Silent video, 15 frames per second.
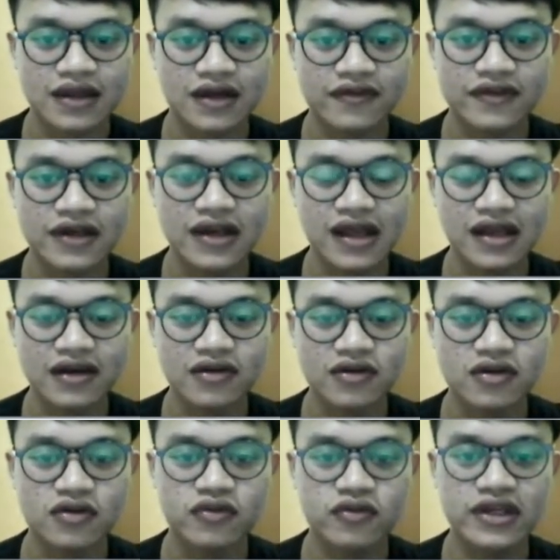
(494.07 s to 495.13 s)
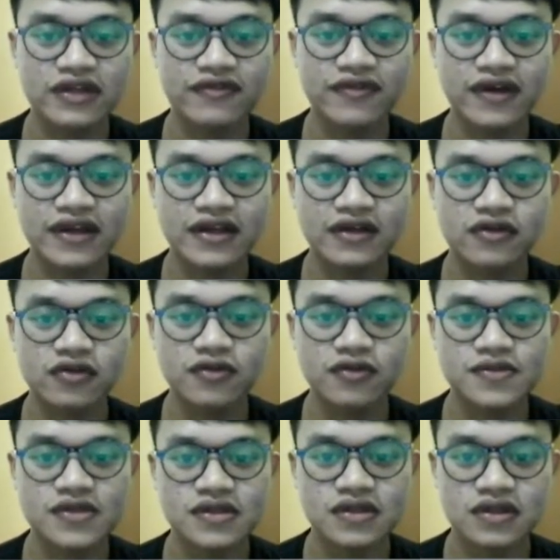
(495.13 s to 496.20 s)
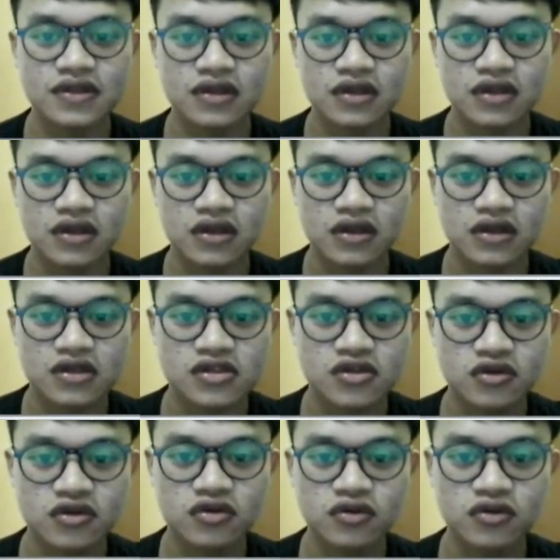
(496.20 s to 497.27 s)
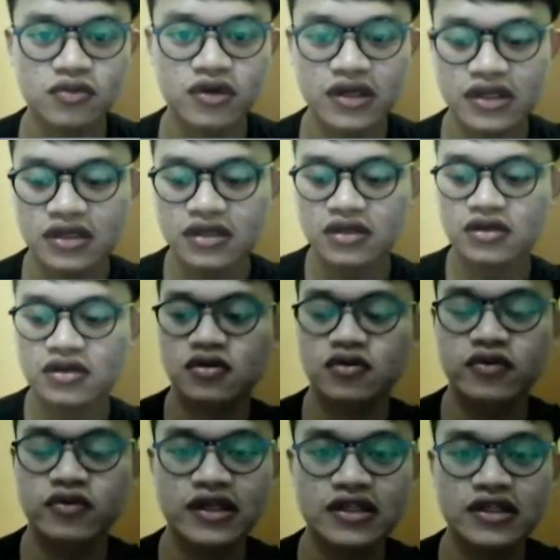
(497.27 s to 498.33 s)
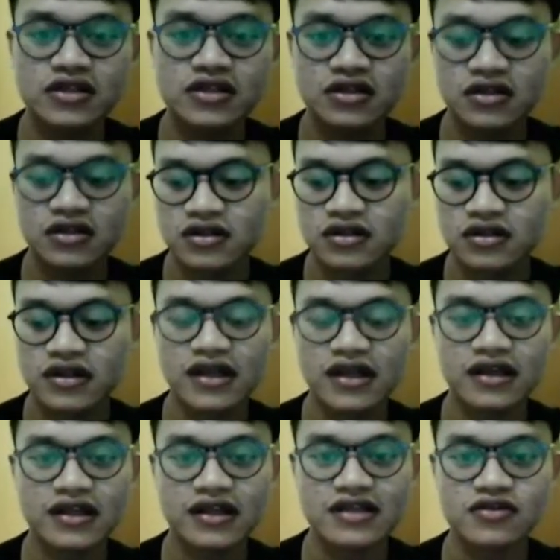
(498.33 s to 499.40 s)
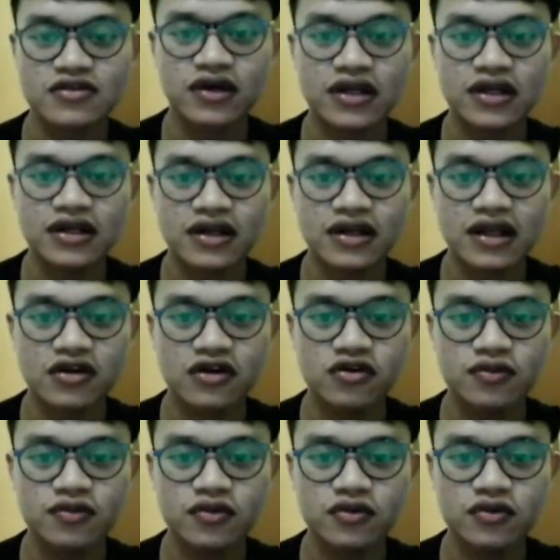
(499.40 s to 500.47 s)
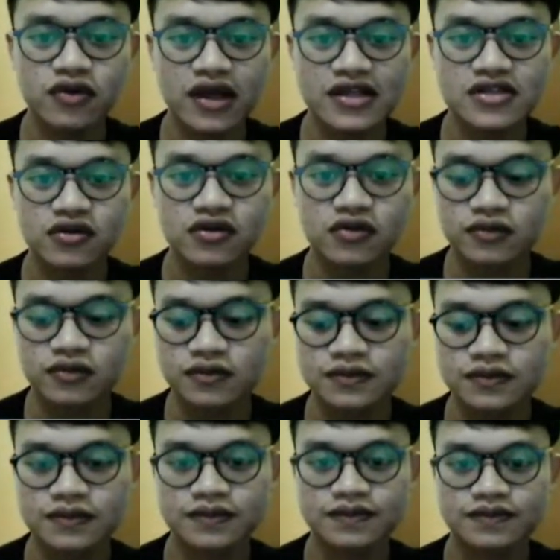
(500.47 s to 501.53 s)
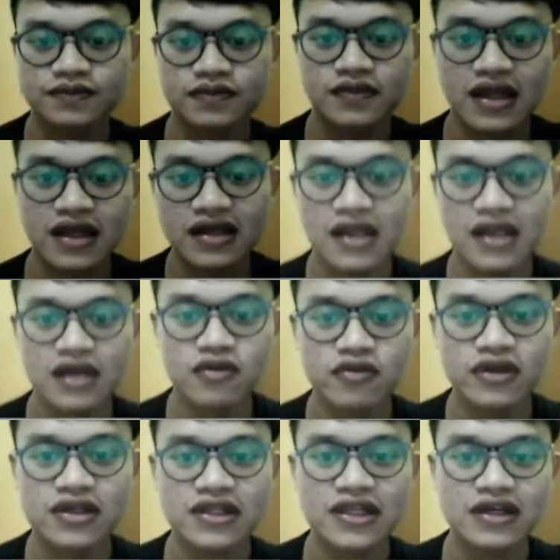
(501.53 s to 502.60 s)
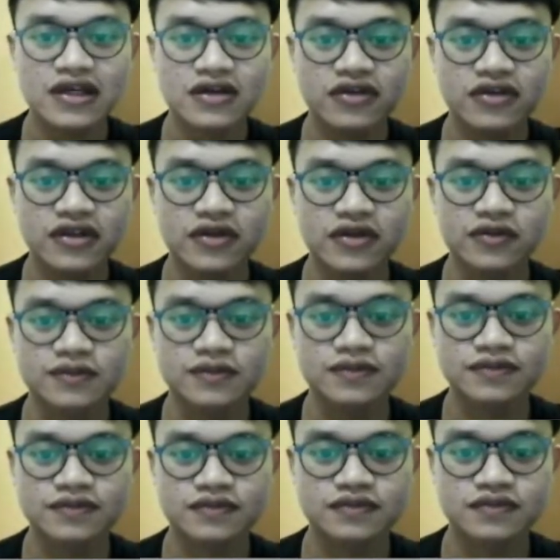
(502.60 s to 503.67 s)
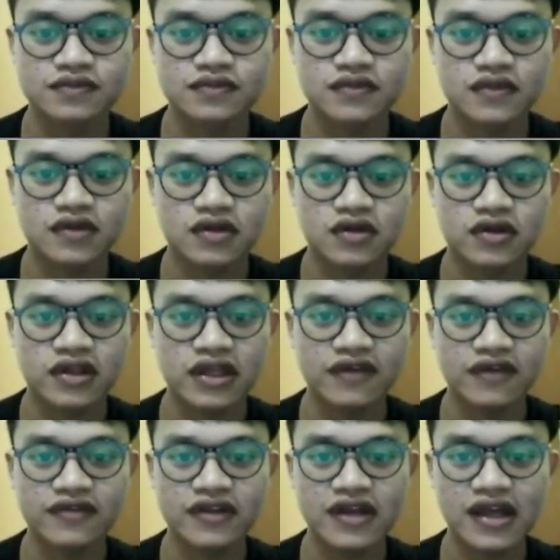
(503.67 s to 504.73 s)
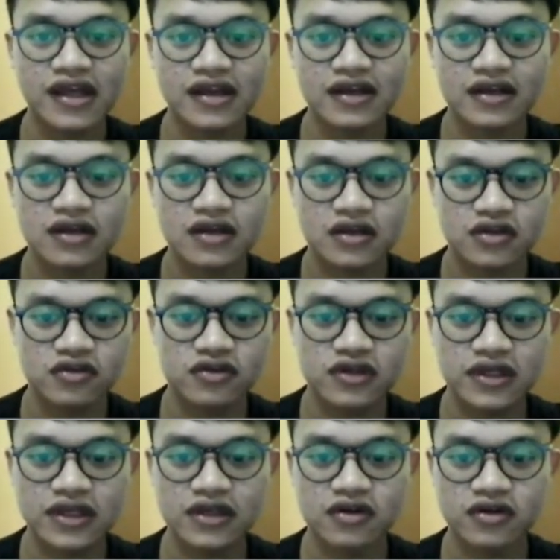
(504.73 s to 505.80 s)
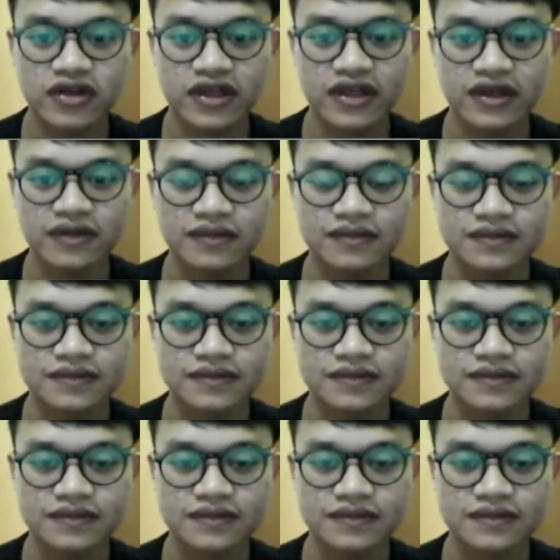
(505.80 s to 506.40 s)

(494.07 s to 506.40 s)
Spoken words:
After that, we define the groups. So group 1 we take it as 1 and group 2 as 2, and then we click continue. Okay, after that you click OK.